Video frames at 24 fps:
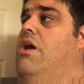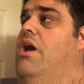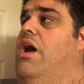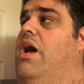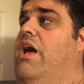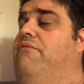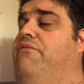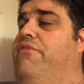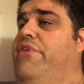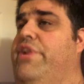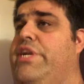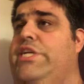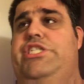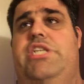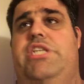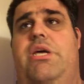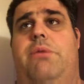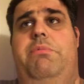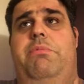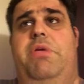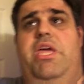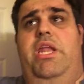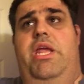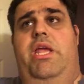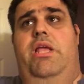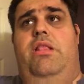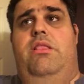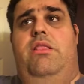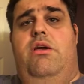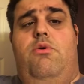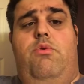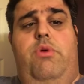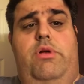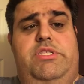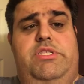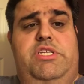I finished up getting
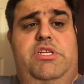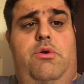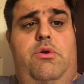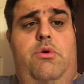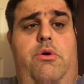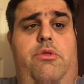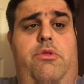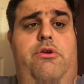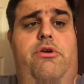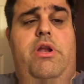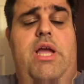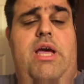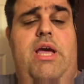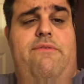the Quilton Northern.